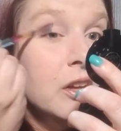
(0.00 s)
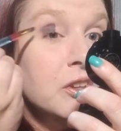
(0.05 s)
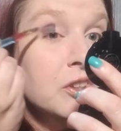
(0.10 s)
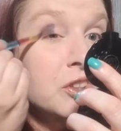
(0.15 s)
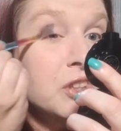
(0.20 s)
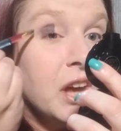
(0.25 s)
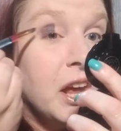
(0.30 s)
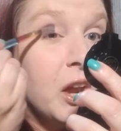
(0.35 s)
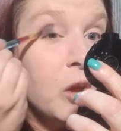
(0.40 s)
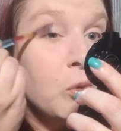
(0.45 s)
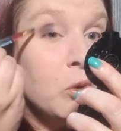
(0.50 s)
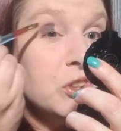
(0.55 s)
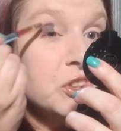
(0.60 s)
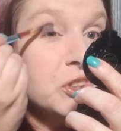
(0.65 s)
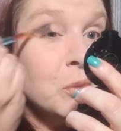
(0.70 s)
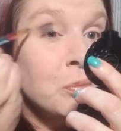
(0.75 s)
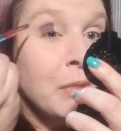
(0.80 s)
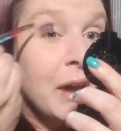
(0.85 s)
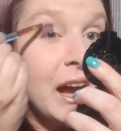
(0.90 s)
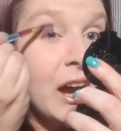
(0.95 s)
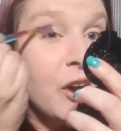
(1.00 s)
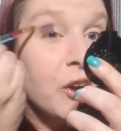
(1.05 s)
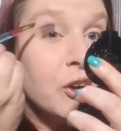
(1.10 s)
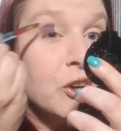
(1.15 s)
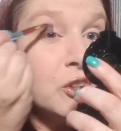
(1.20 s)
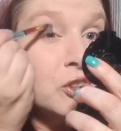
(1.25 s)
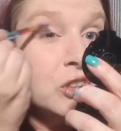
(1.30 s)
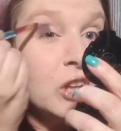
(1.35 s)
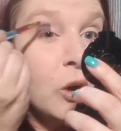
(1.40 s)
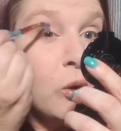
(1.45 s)
set it with some
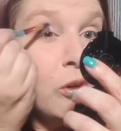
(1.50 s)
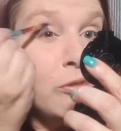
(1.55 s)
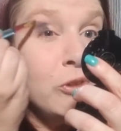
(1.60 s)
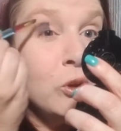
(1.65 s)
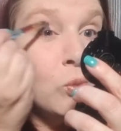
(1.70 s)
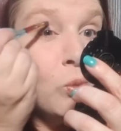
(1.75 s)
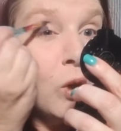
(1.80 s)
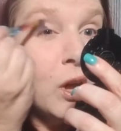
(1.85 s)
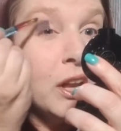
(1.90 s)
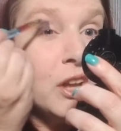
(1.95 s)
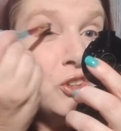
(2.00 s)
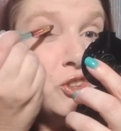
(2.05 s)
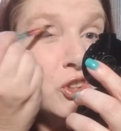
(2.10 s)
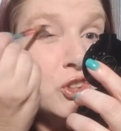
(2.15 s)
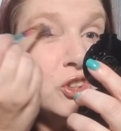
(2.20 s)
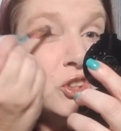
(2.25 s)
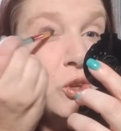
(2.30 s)
powder. So if you want to just